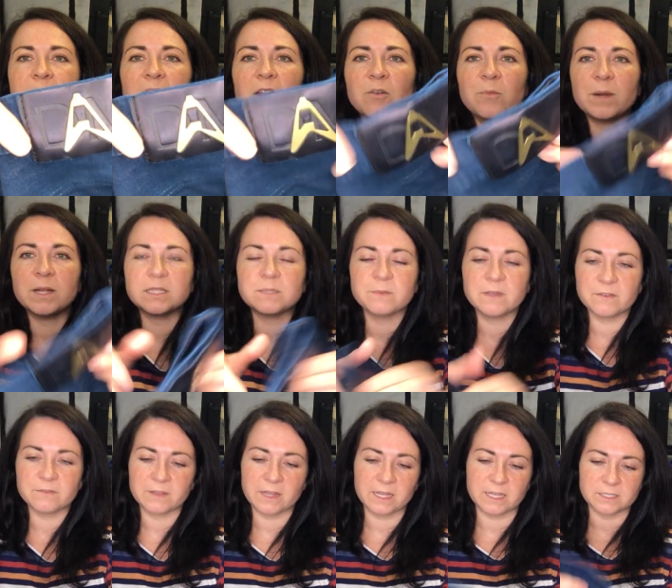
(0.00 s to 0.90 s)
It reminds me
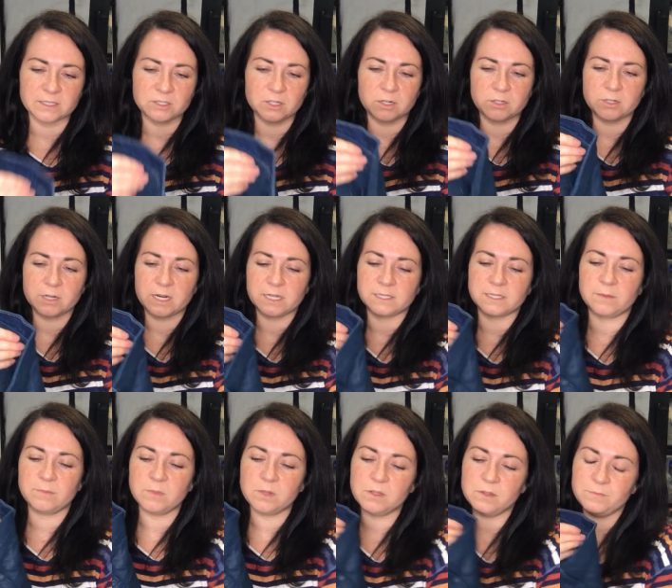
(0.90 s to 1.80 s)
of like a Star Trek
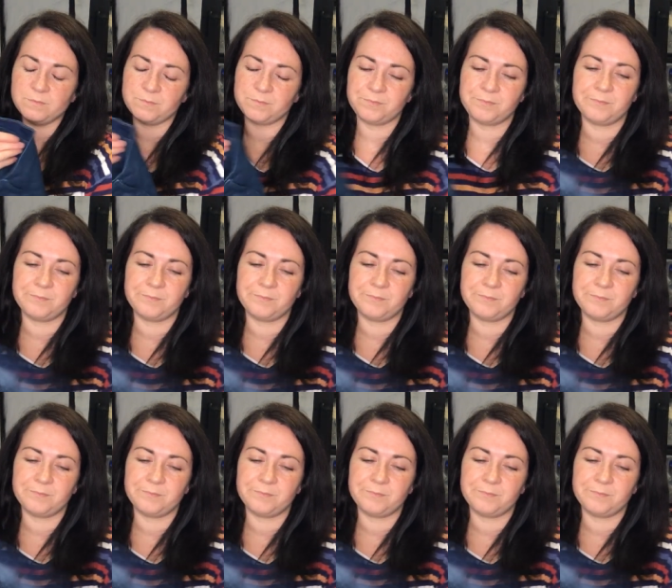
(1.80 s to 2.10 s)
symbol.